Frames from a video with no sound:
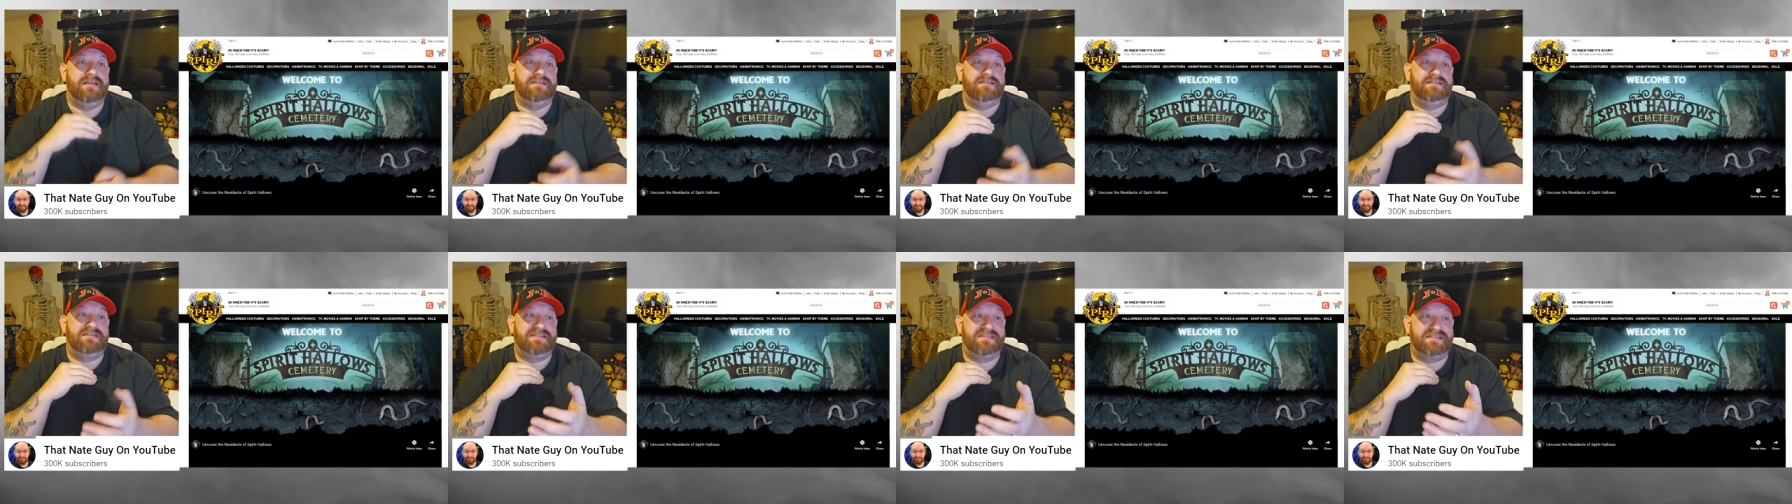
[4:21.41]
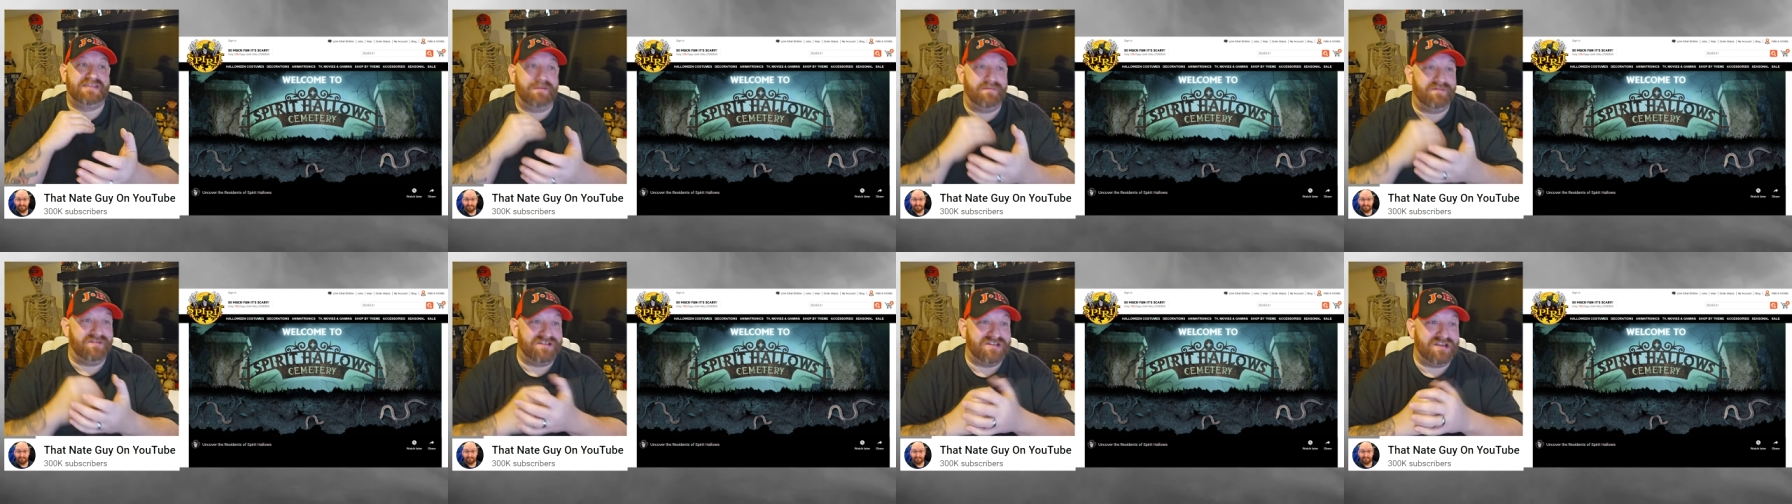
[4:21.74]

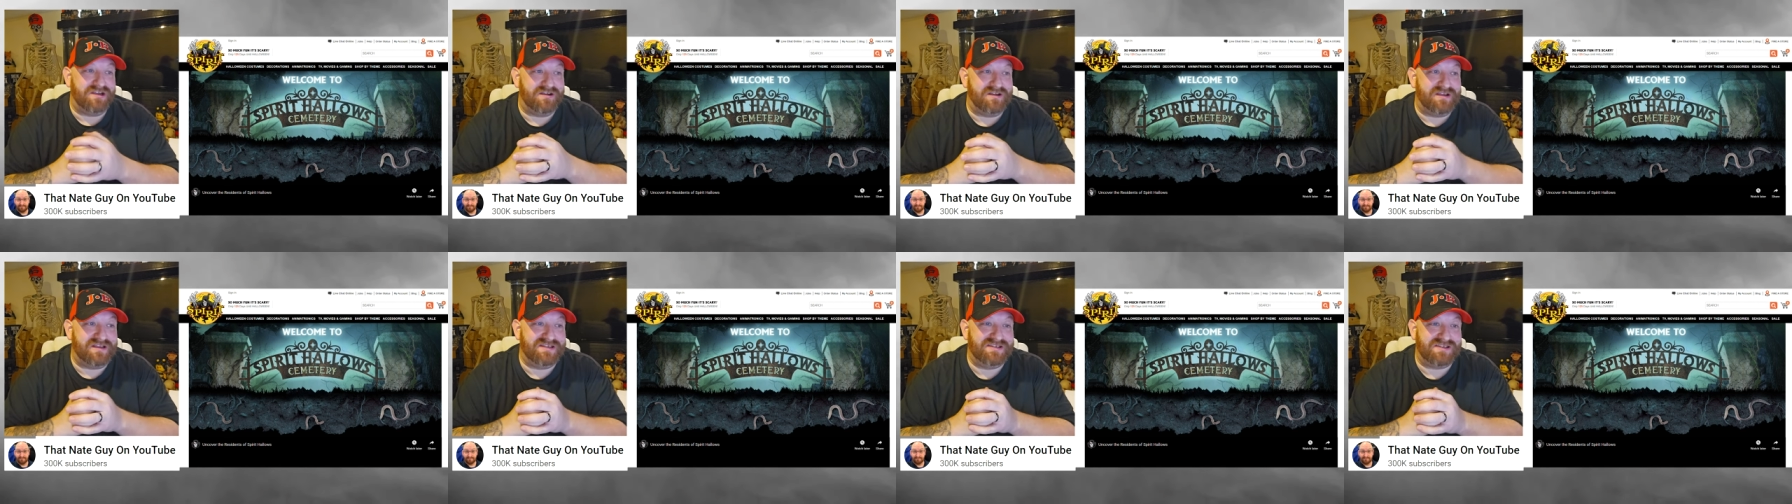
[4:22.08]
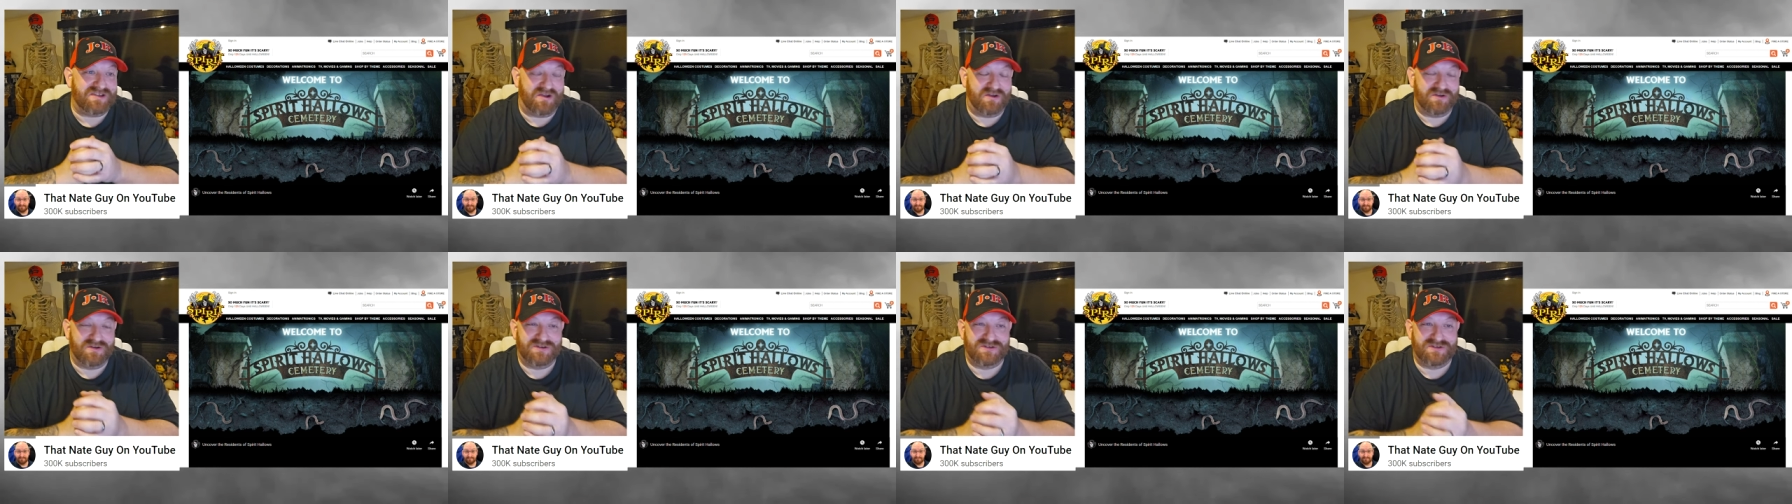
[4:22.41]

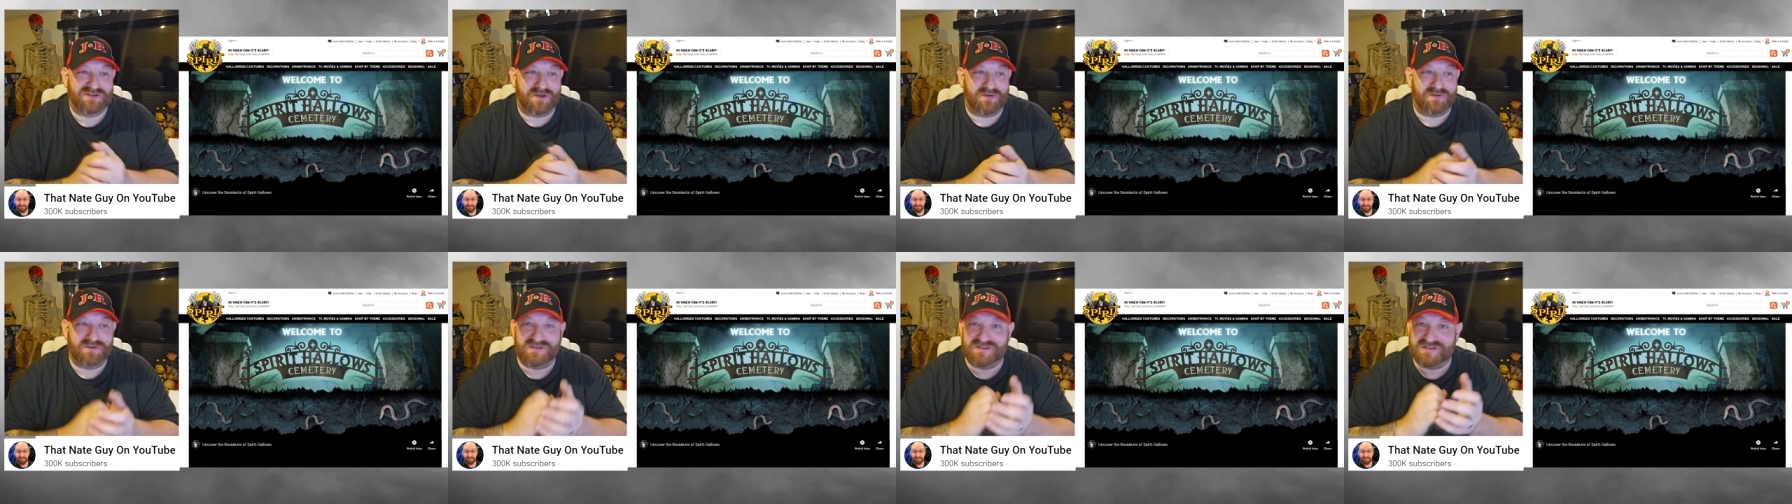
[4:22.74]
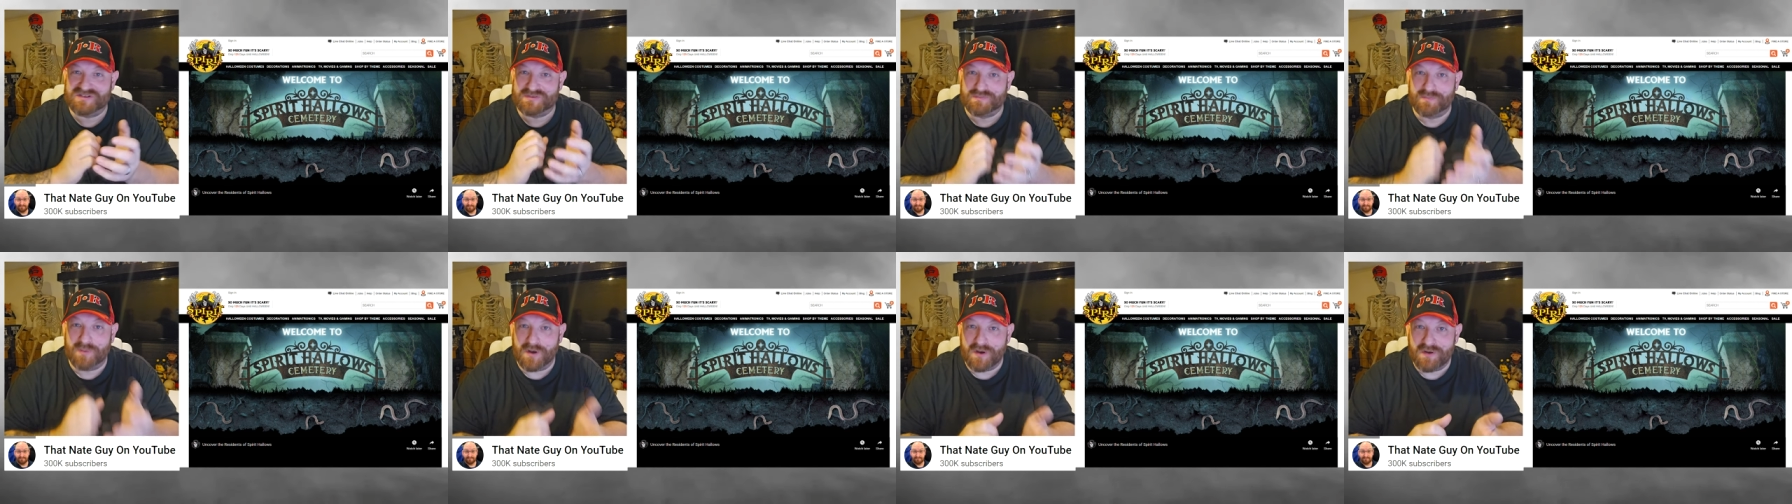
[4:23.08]
Cemeteries are so
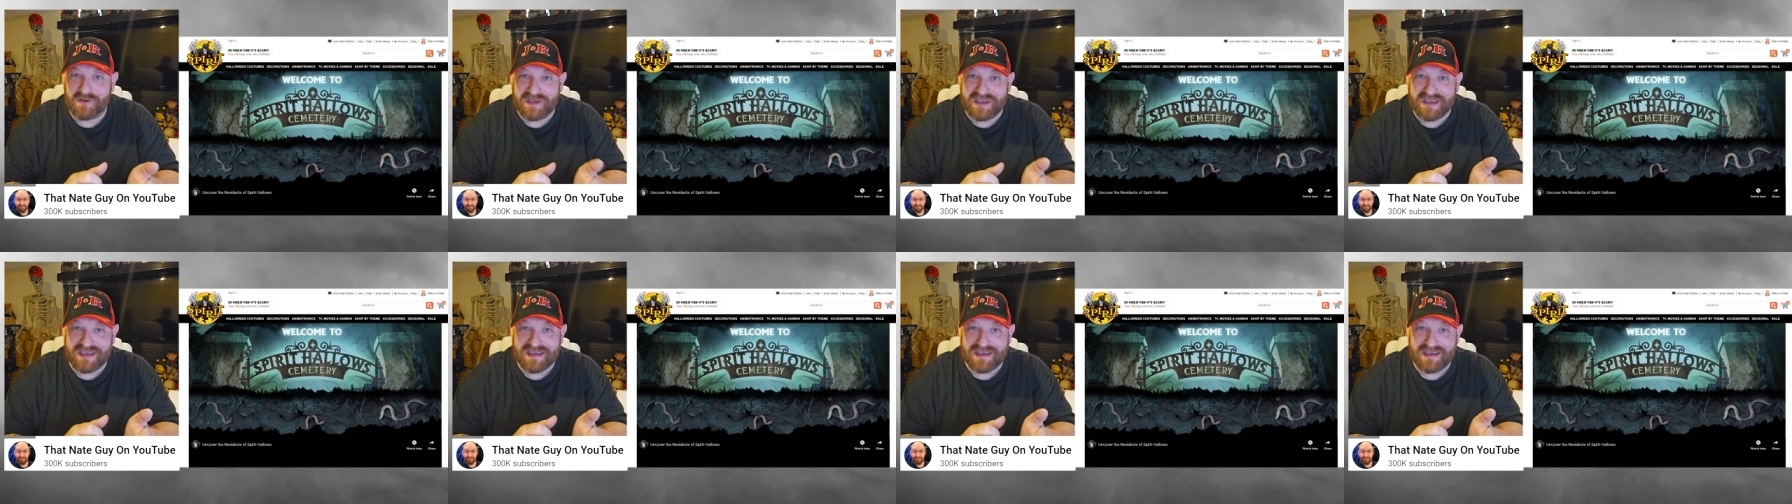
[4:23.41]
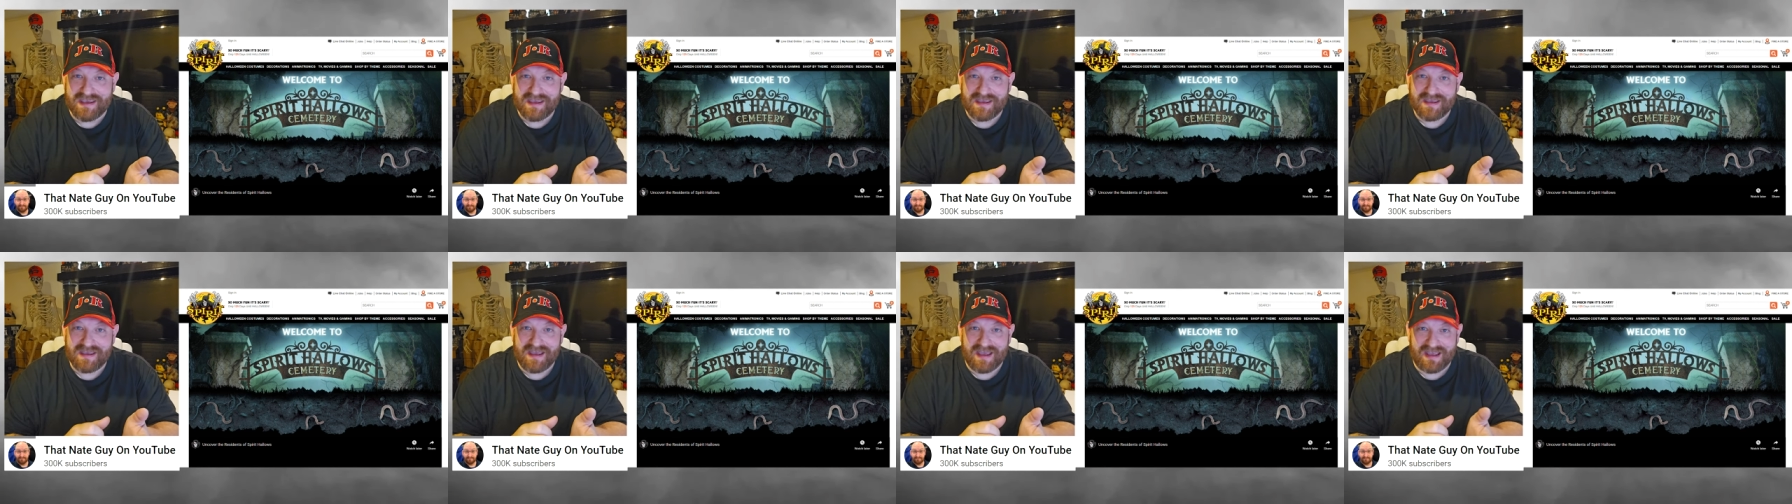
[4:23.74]

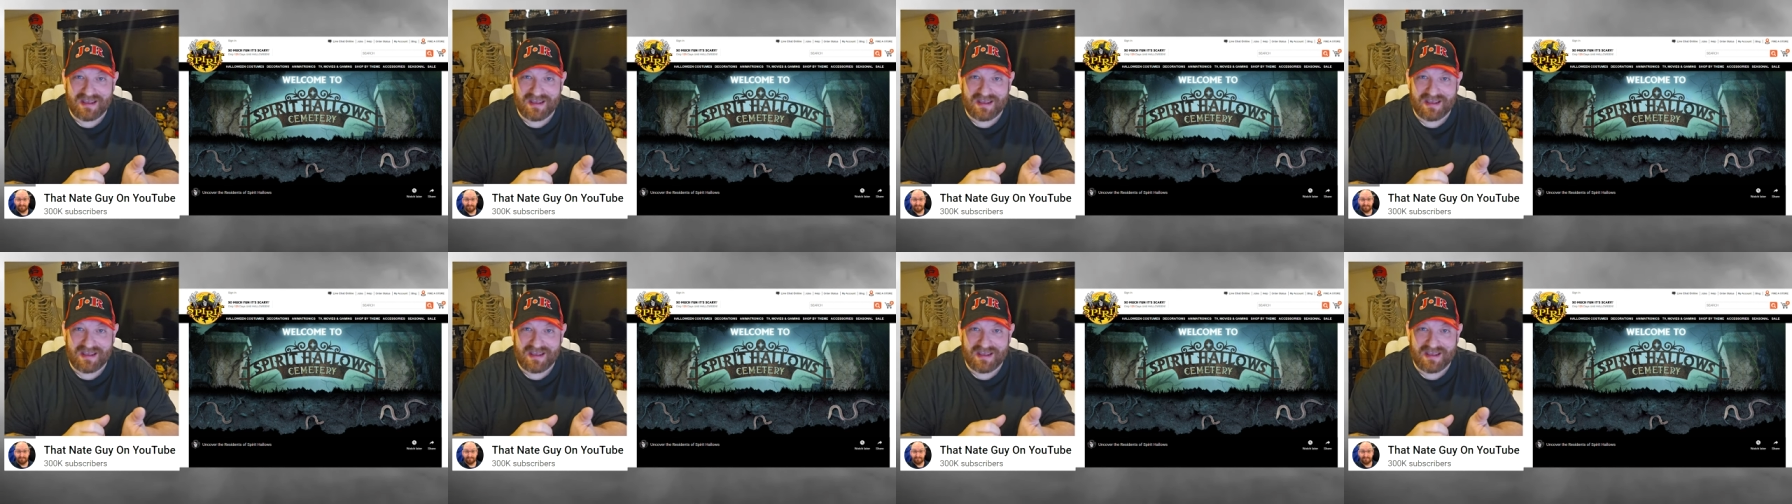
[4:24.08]
spooky